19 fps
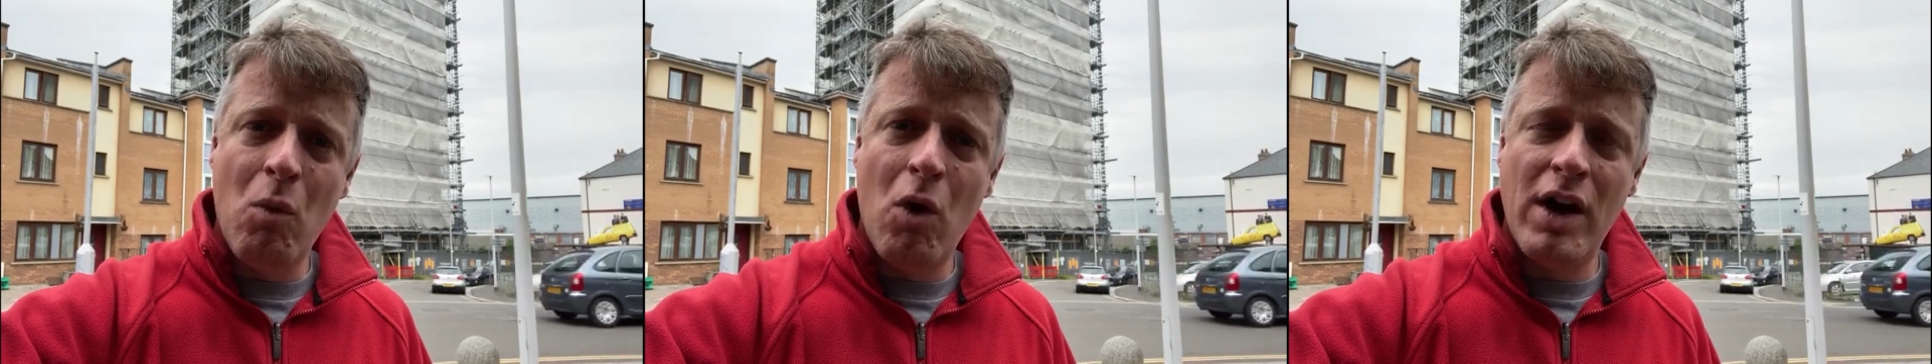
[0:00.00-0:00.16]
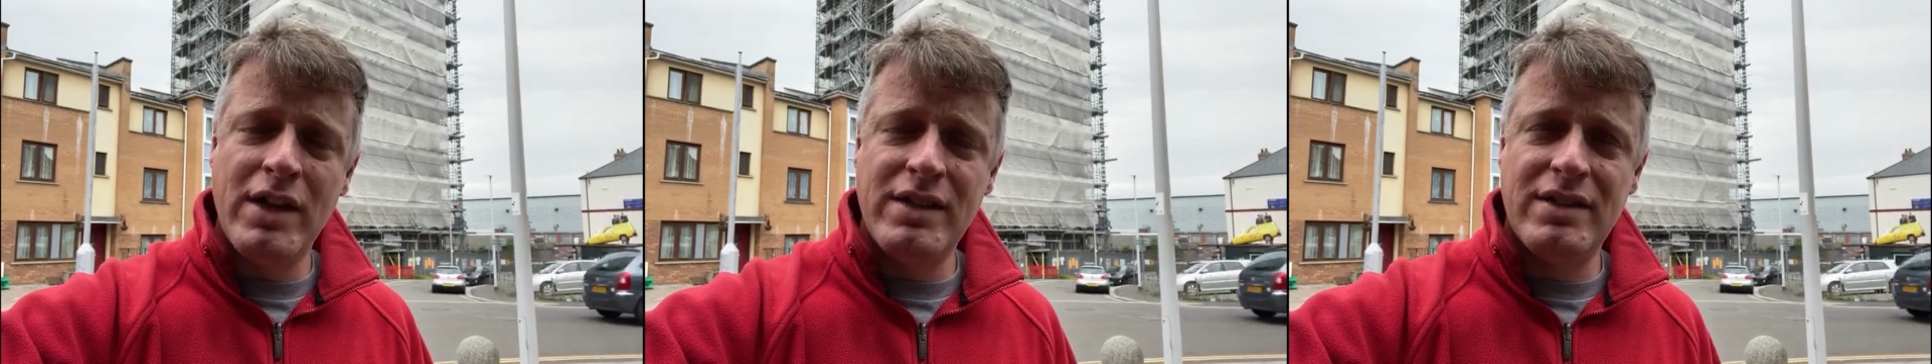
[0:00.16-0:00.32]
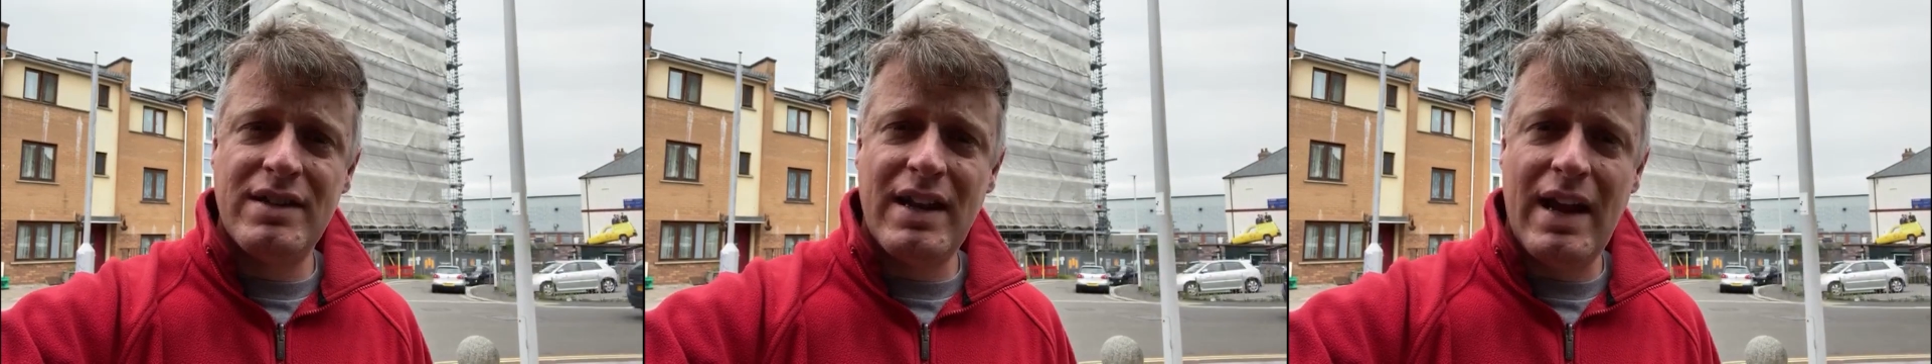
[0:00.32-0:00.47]

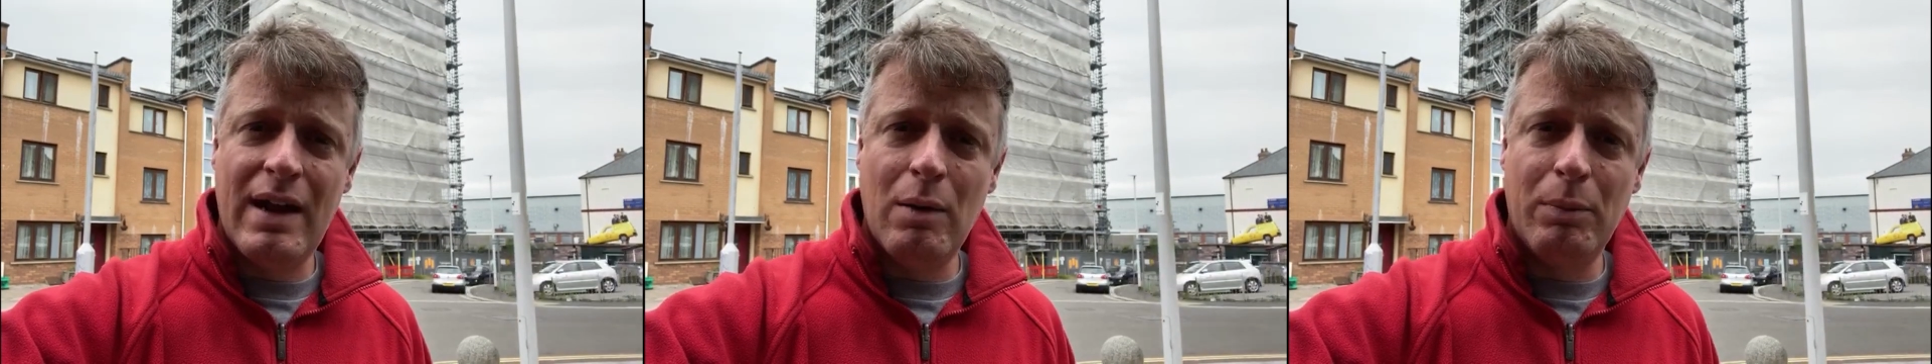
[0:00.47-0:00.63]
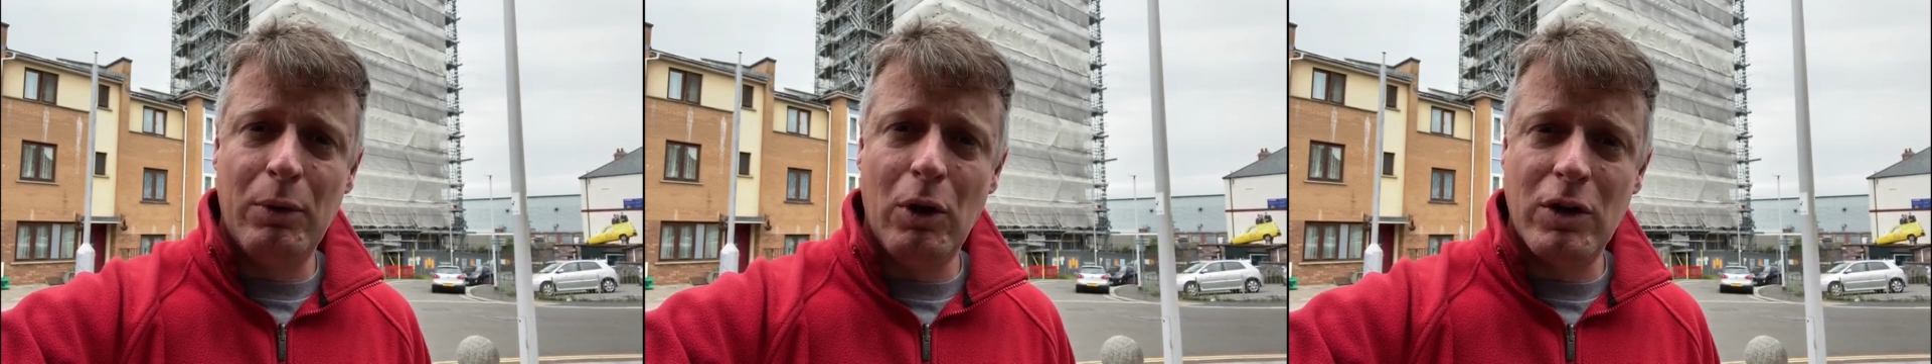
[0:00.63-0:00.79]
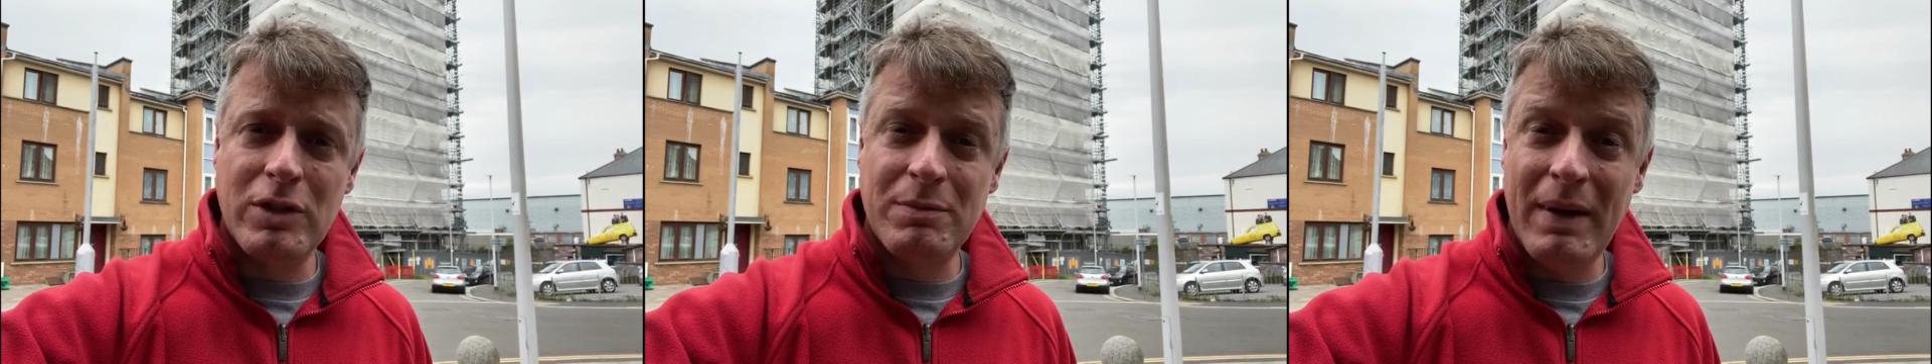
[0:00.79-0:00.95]
Wise tower
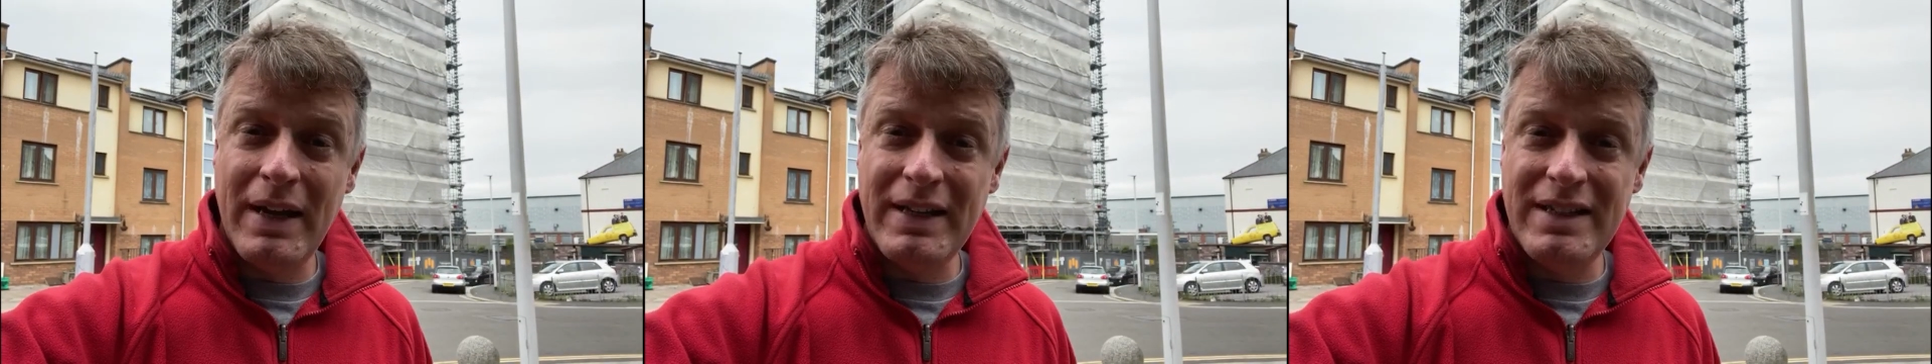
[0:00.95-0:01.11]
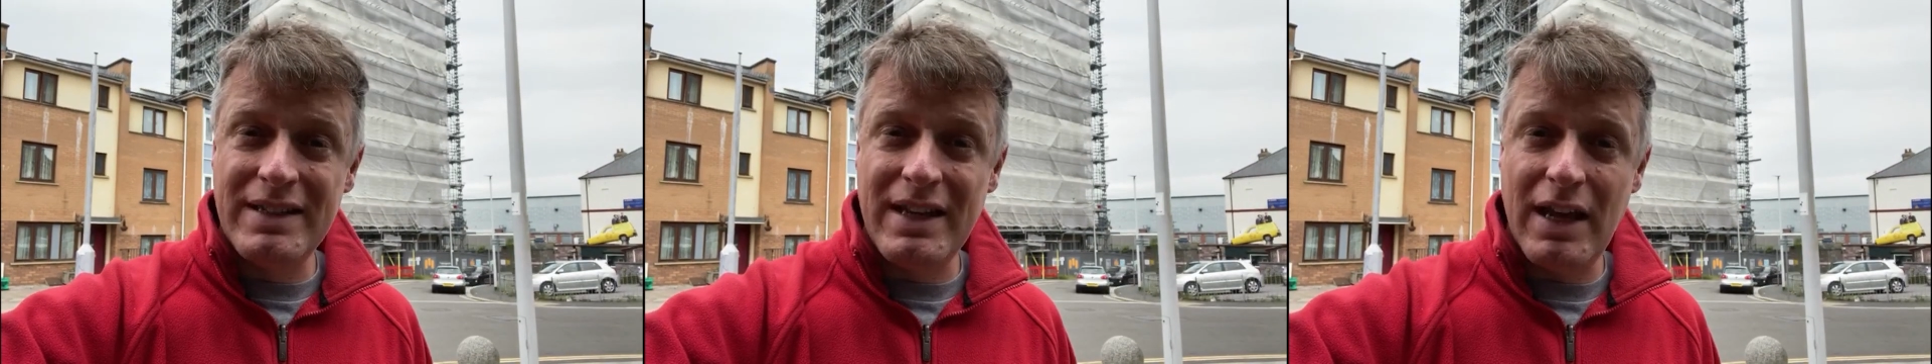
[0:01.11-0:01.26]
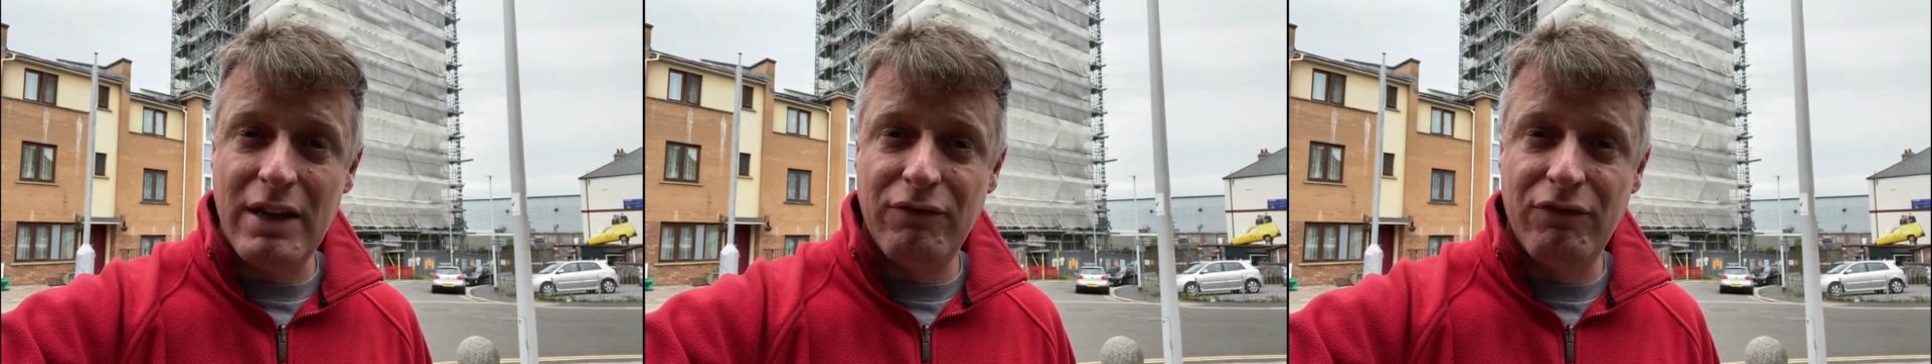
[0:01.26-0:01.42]
blocks
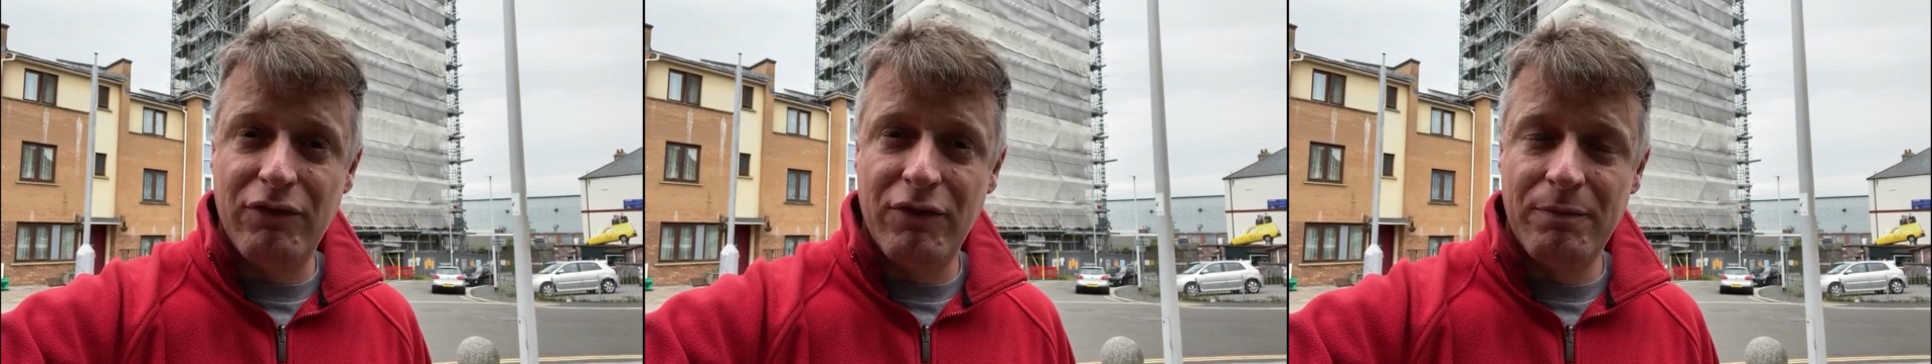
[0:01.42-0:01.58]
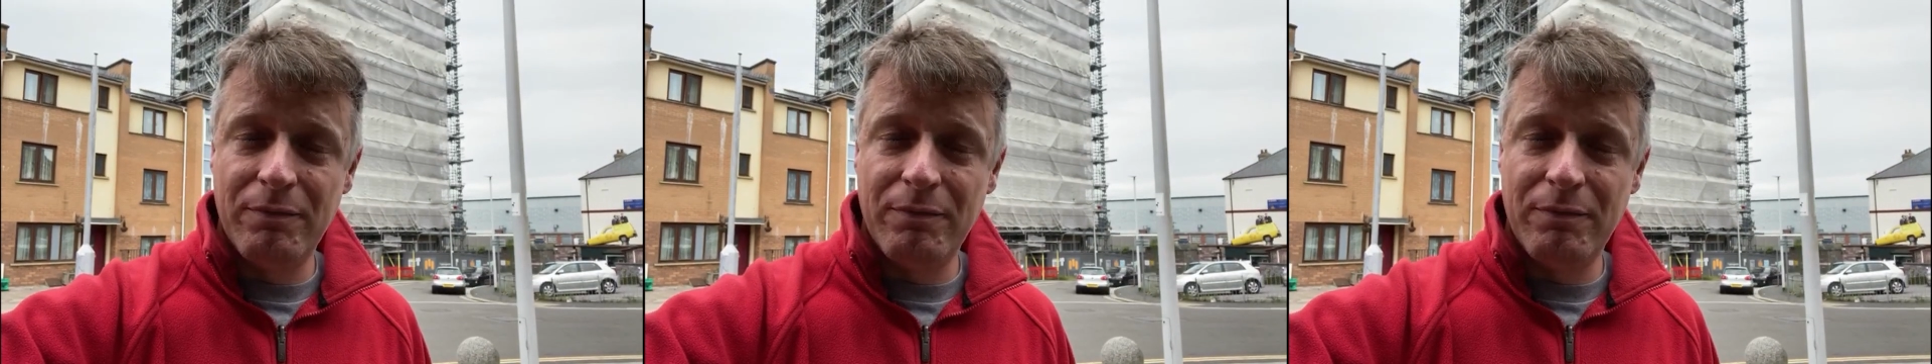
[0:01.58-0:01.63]
made safe.